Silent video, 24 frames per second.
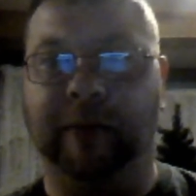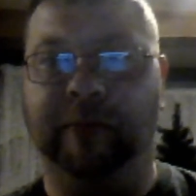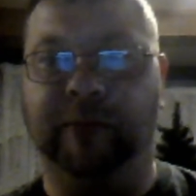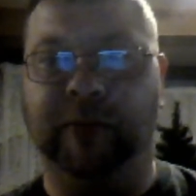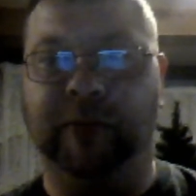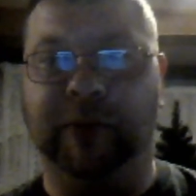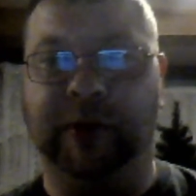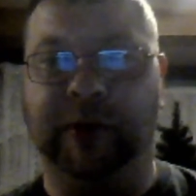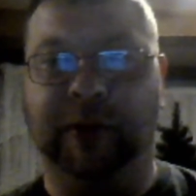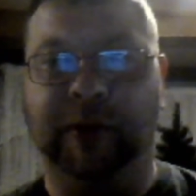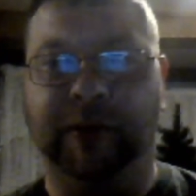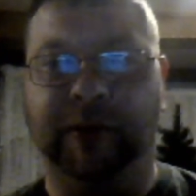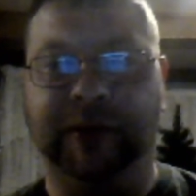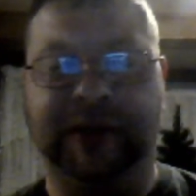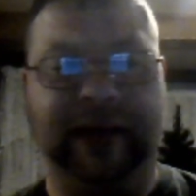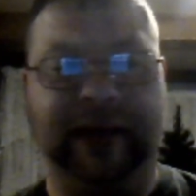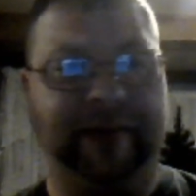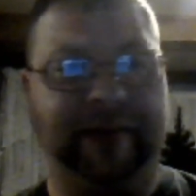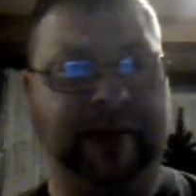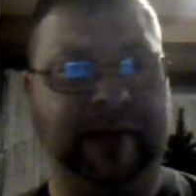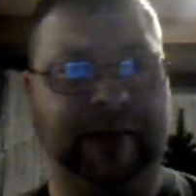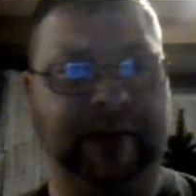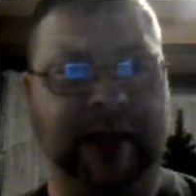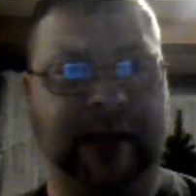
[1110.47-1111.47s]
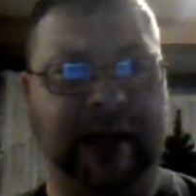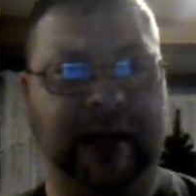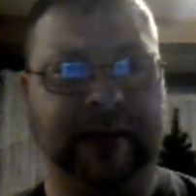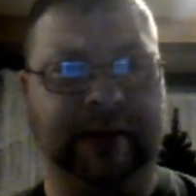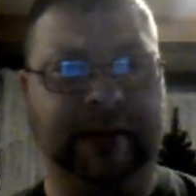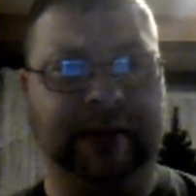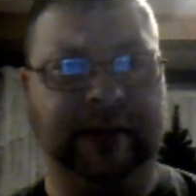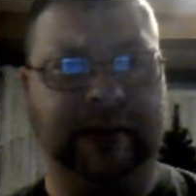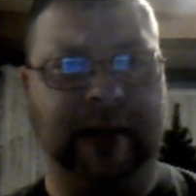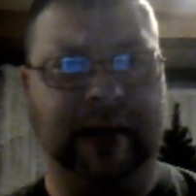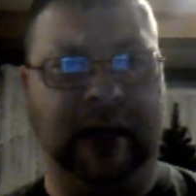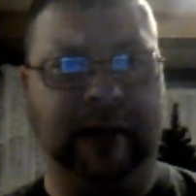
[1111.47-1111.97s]
We always have those guys
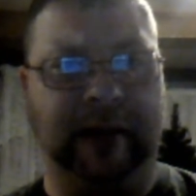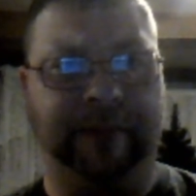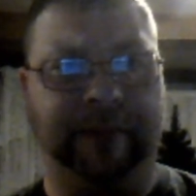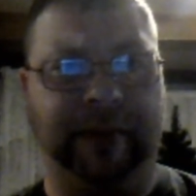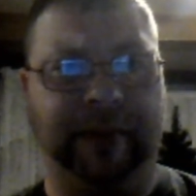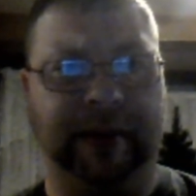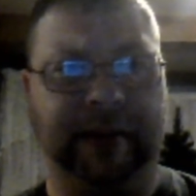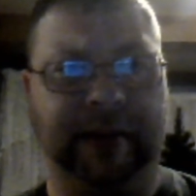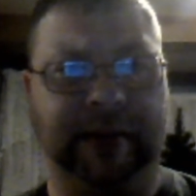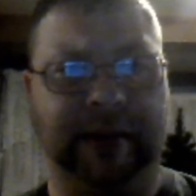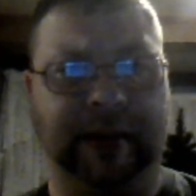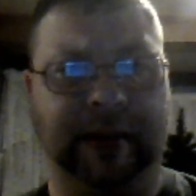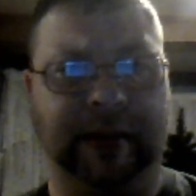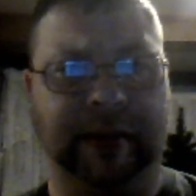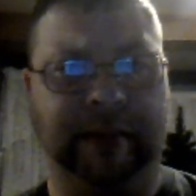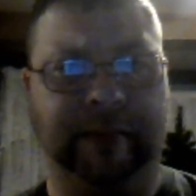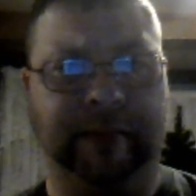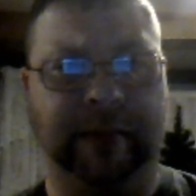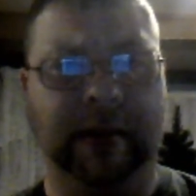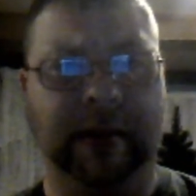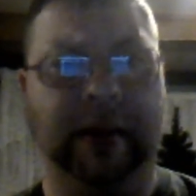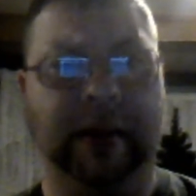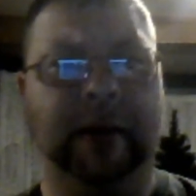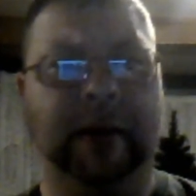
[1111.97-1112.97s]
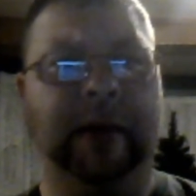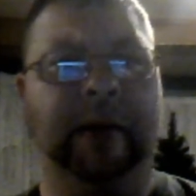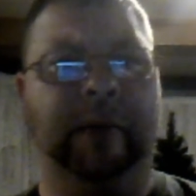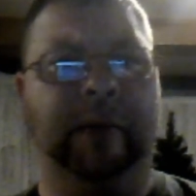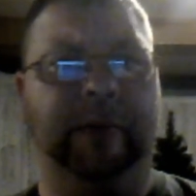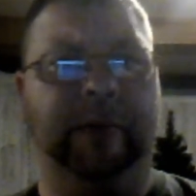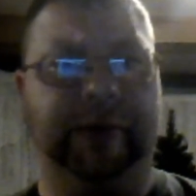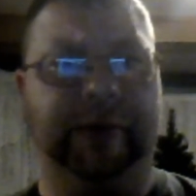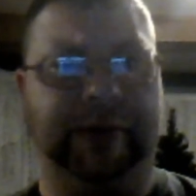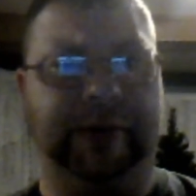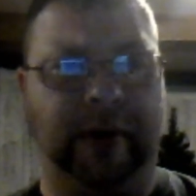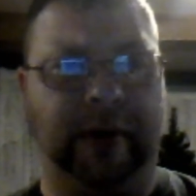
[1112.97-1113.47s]
in stock, but
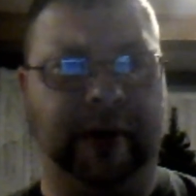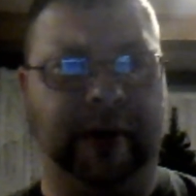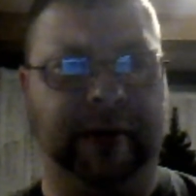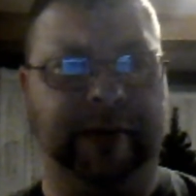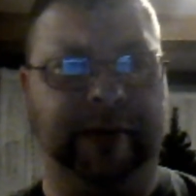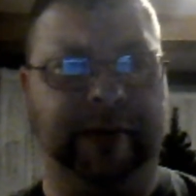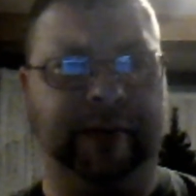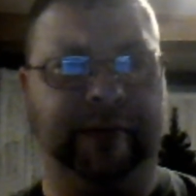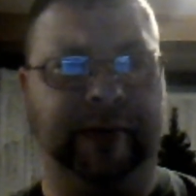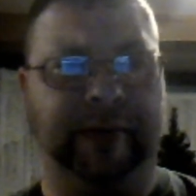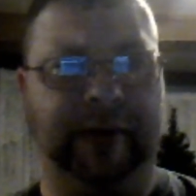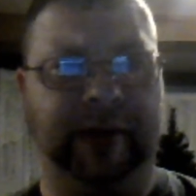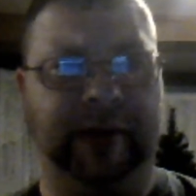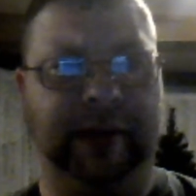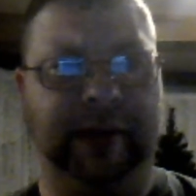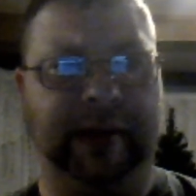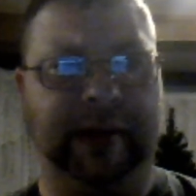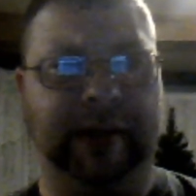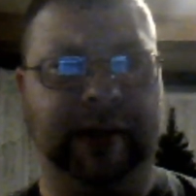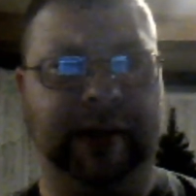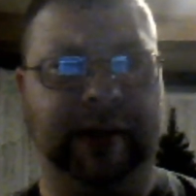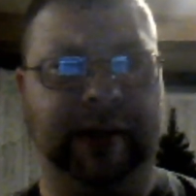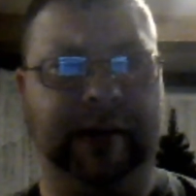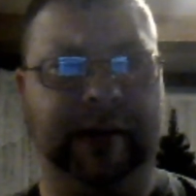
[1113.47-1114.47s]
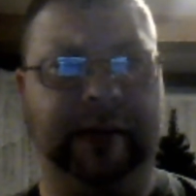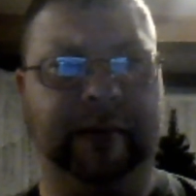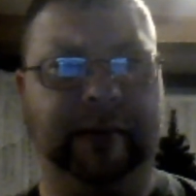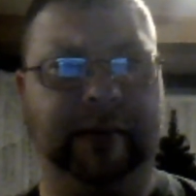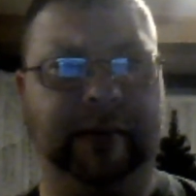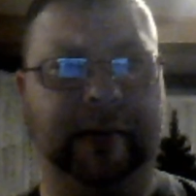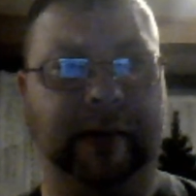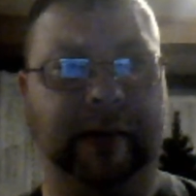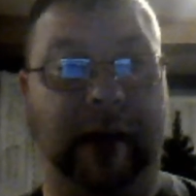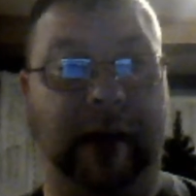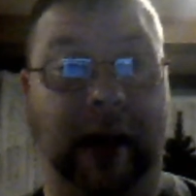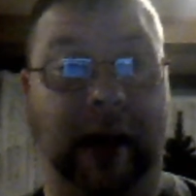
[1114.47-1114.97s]
we're starting to really,
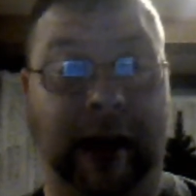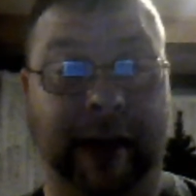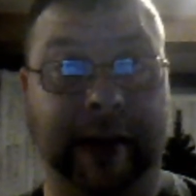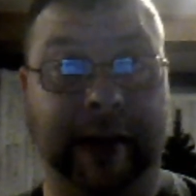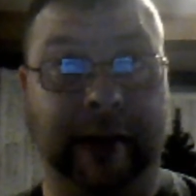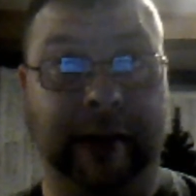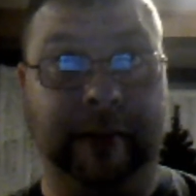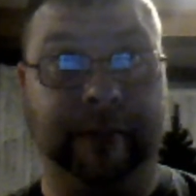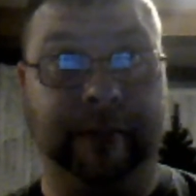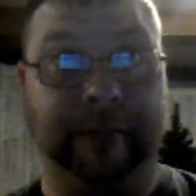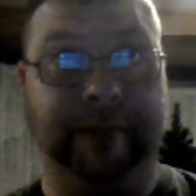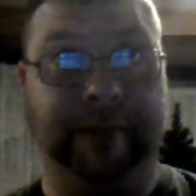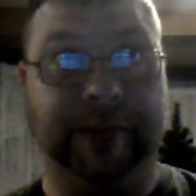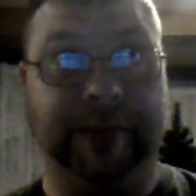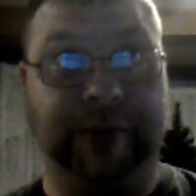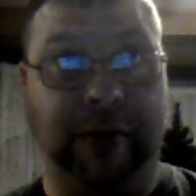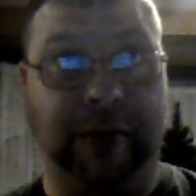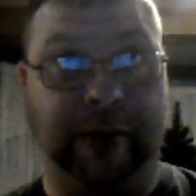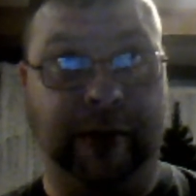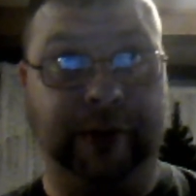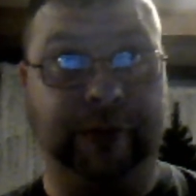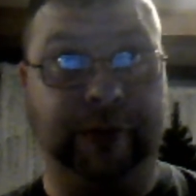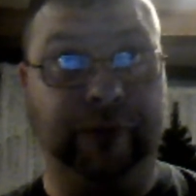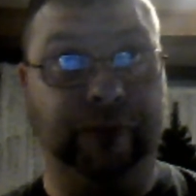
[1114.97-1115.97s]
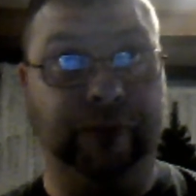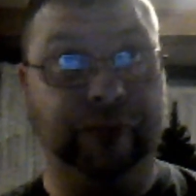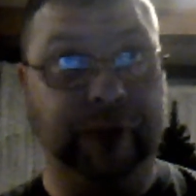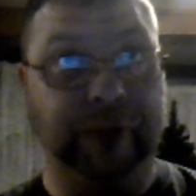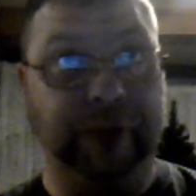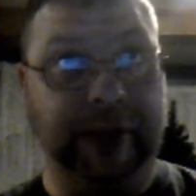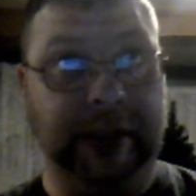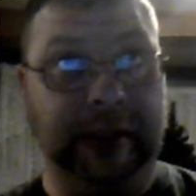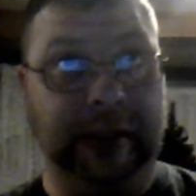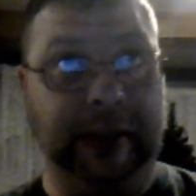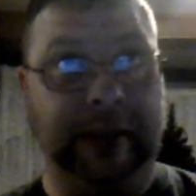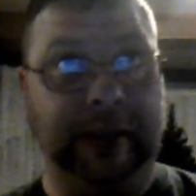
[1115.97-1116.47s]
I am starting to
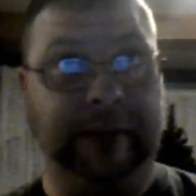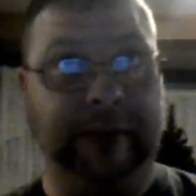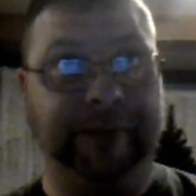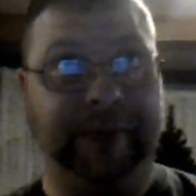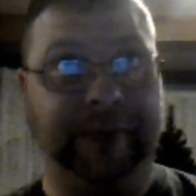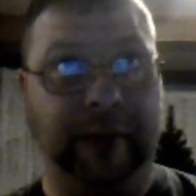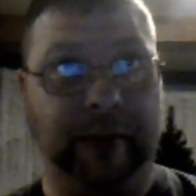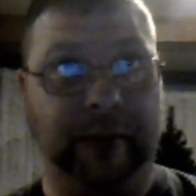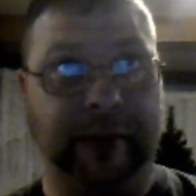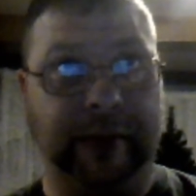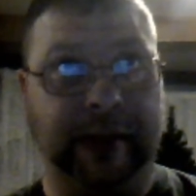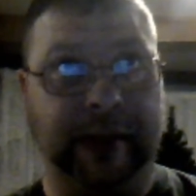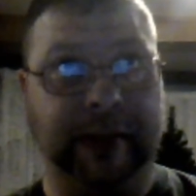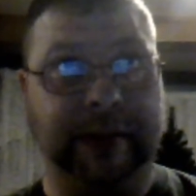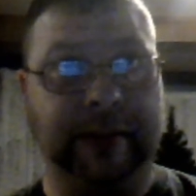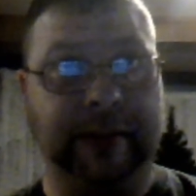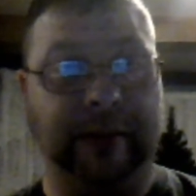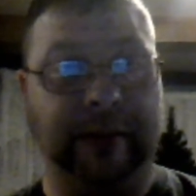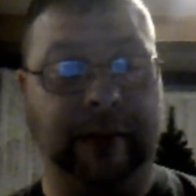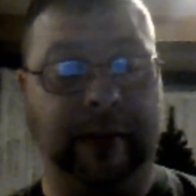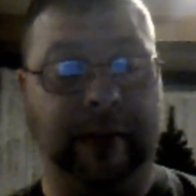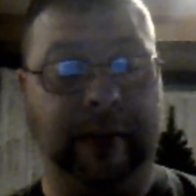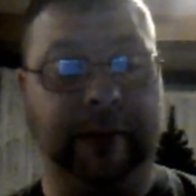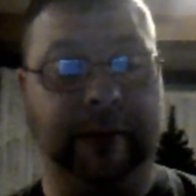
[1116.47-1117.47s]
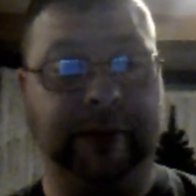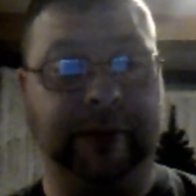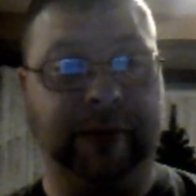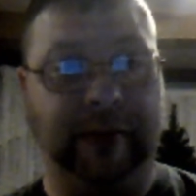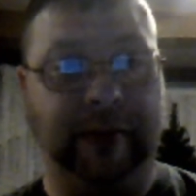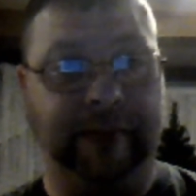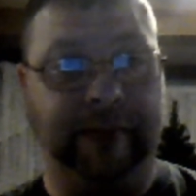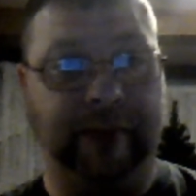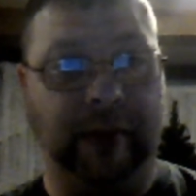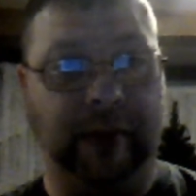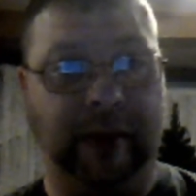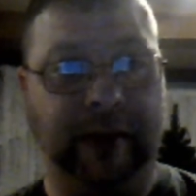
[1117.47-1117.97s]
really focus on
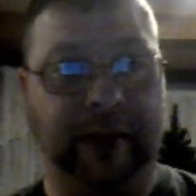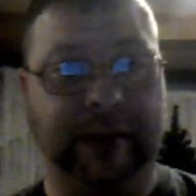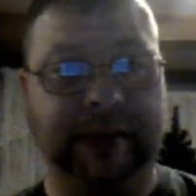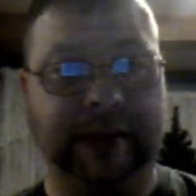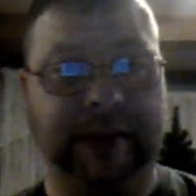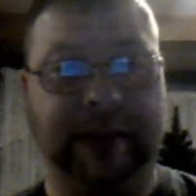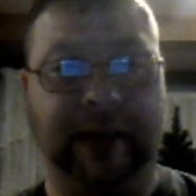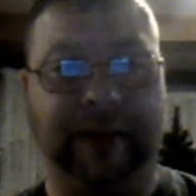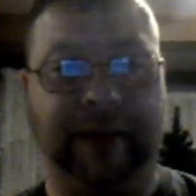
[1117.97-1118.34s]
tree frogs.